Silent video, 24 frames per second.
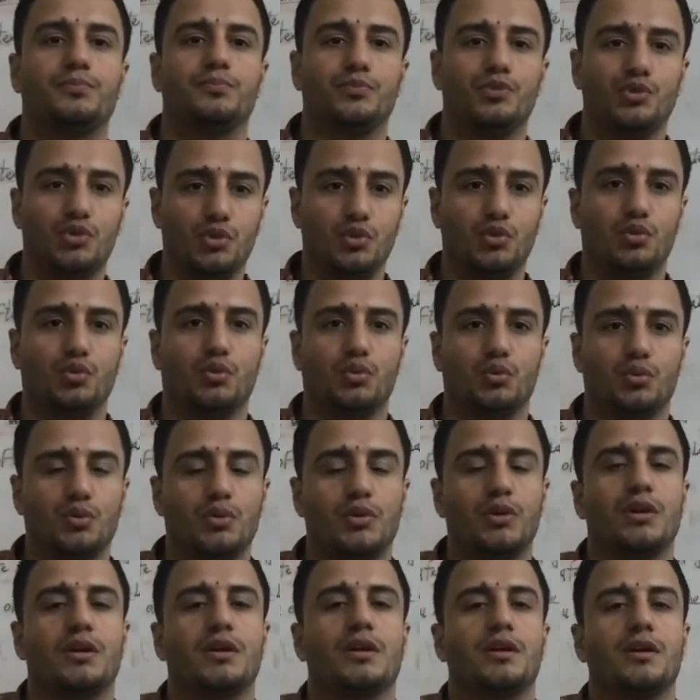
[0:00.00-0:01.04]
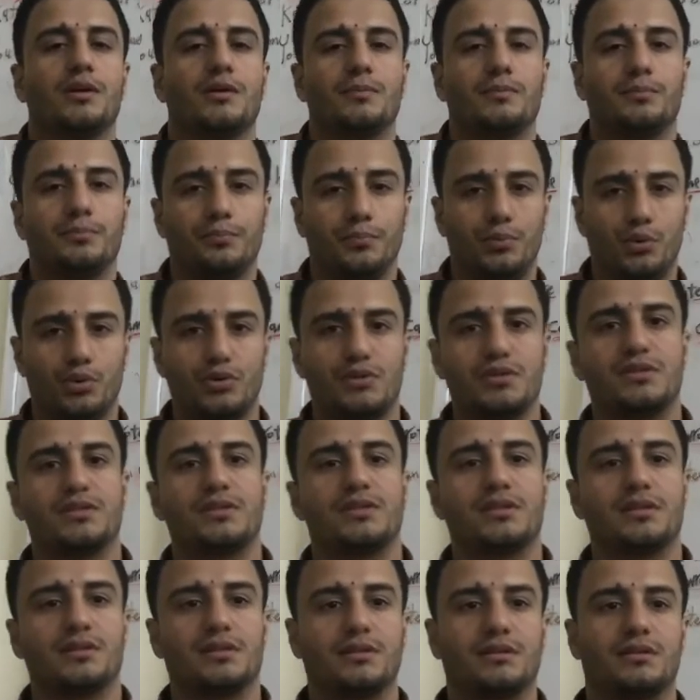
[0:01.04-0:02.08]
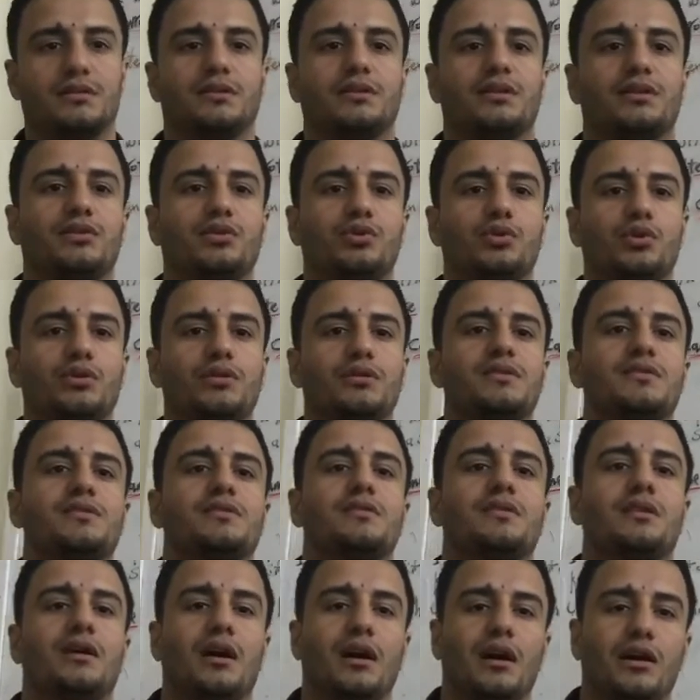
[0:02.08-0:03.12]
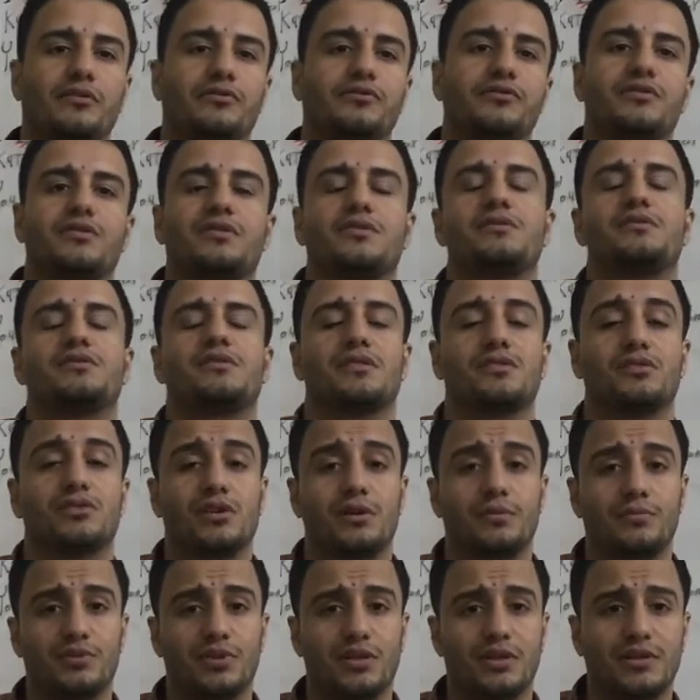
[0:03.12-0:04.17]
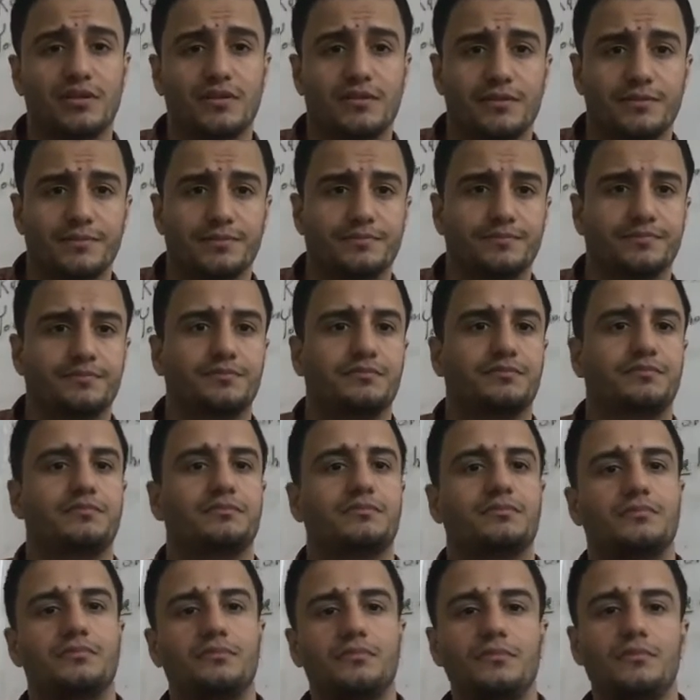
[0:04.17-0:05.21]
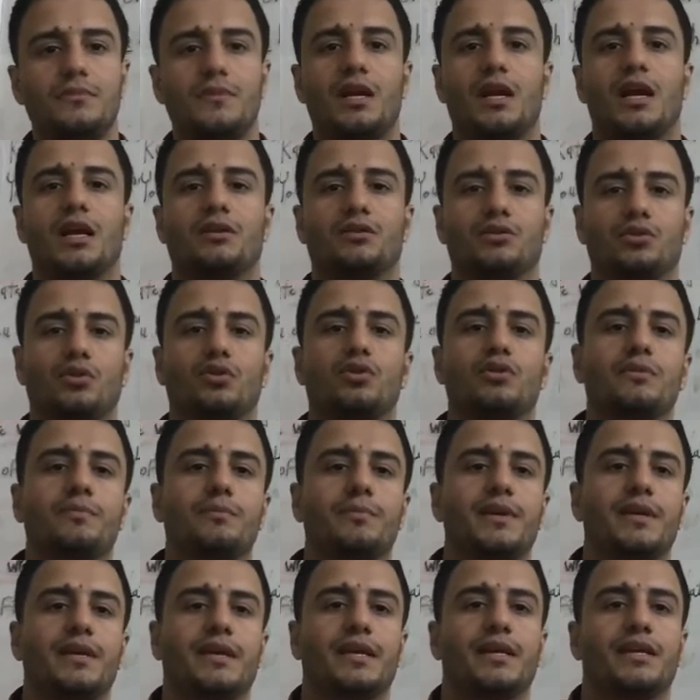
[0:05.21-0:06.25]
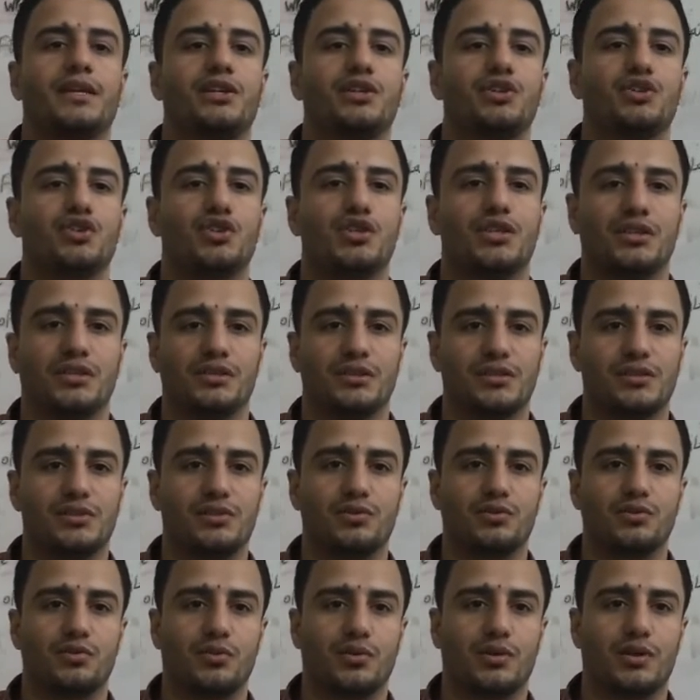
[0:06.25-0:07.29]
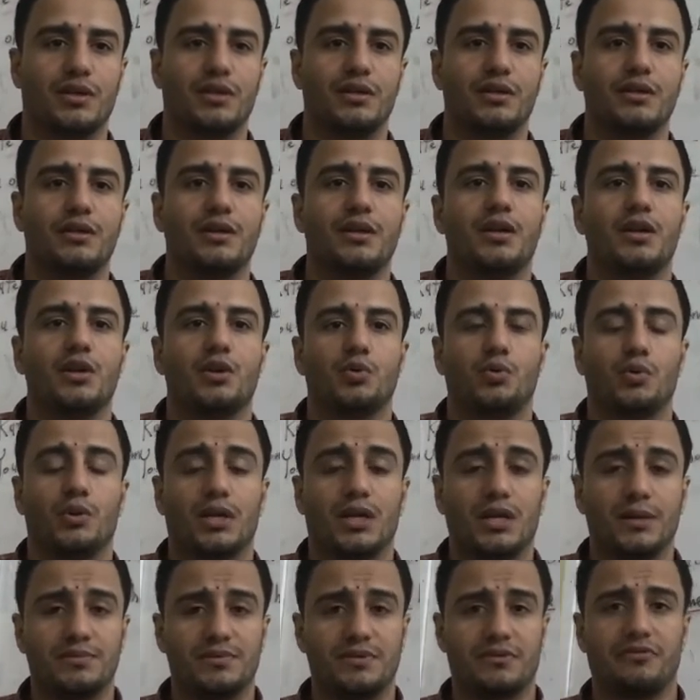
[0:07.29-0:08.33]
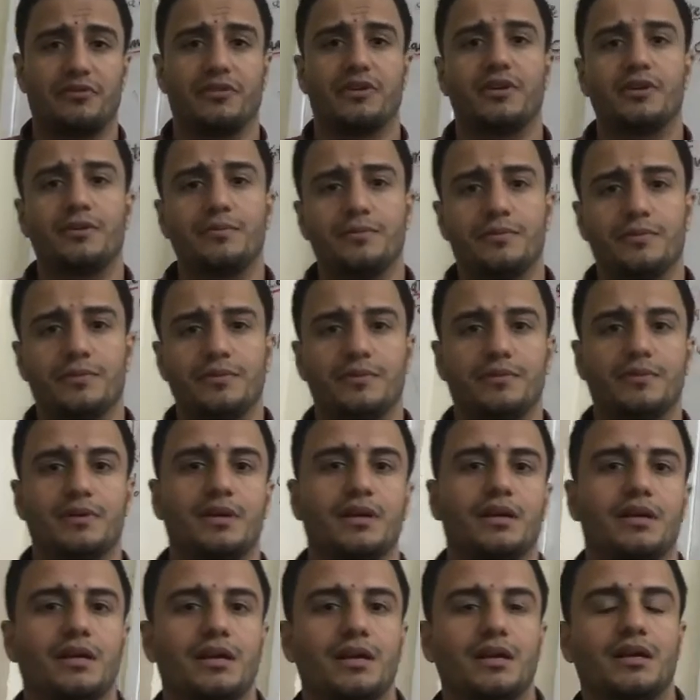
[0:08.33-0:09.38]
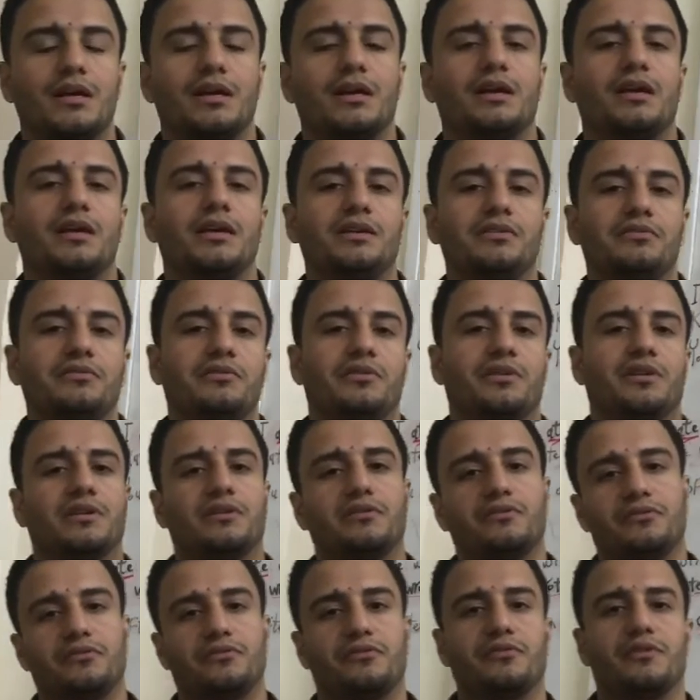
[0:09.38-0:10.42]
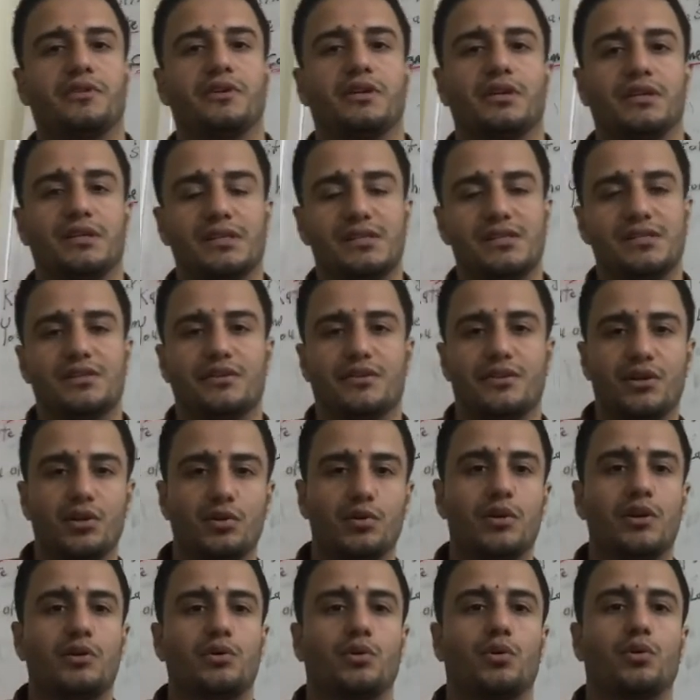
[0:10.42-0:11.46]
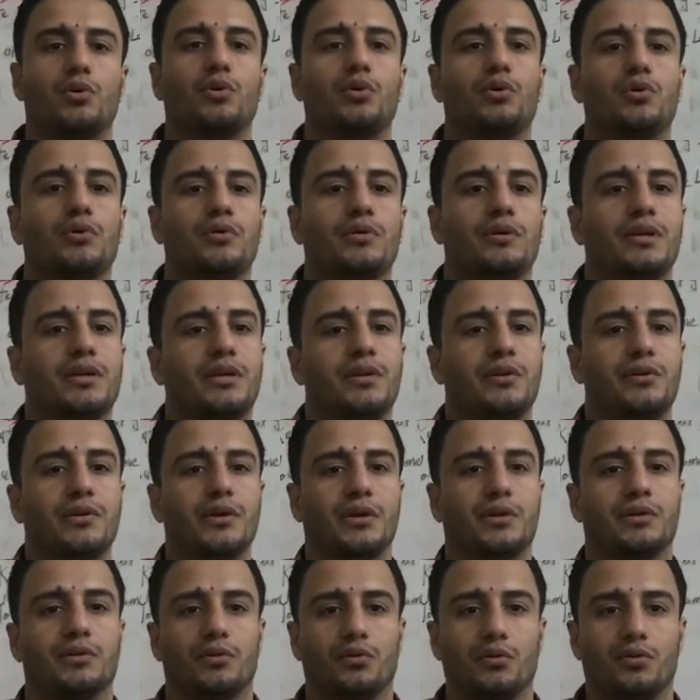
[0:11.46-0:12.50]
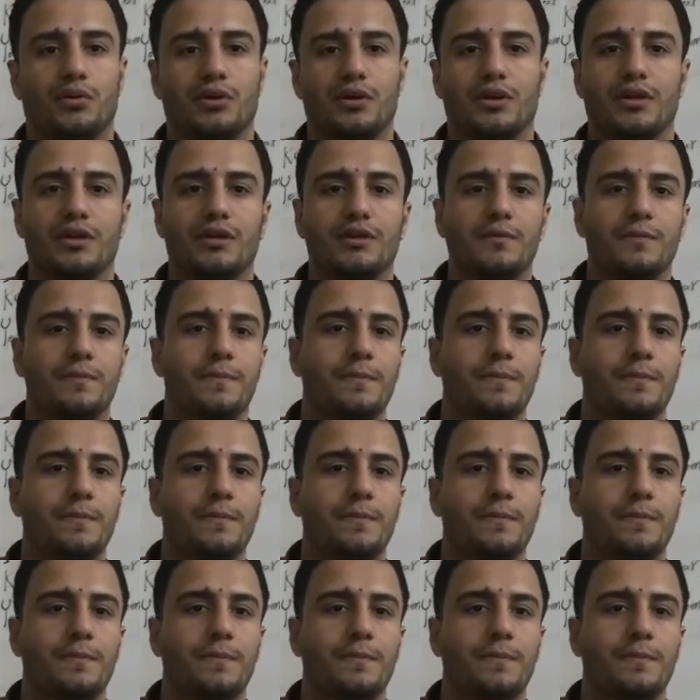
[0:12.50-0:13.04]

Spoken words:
do, put did not after the subject and don't make any changes, okay? We keep the verb even if it's a regular or irregular, okay?